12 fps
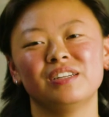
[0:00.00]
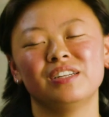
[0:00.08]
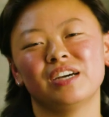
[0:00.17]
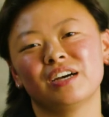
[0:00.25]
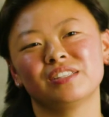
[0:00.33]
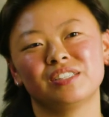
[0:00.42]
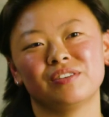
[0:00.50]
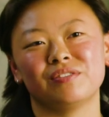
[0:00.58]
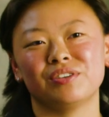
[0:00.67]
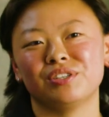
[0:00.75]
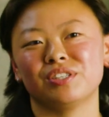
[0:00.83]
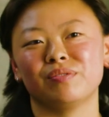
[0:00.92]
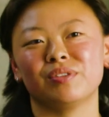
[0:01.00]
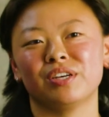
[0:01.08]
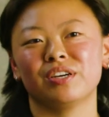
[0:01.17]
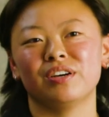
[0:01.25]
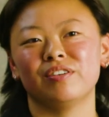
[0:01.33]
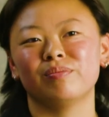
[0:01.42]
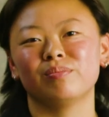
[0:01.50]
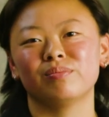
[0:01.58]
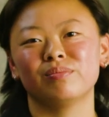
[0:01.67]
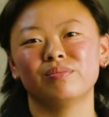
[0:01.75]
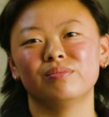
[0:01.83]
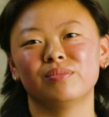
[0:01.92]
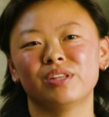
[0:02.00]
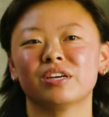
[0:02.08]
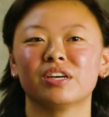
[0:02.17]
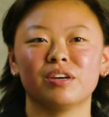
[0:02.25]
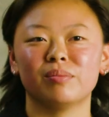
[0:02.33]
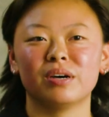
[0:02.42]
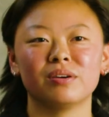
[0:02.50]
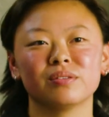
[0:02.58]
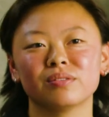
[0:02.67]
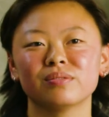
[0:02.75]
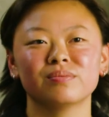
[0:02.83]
yeah, it's definitely something I'm thinking about.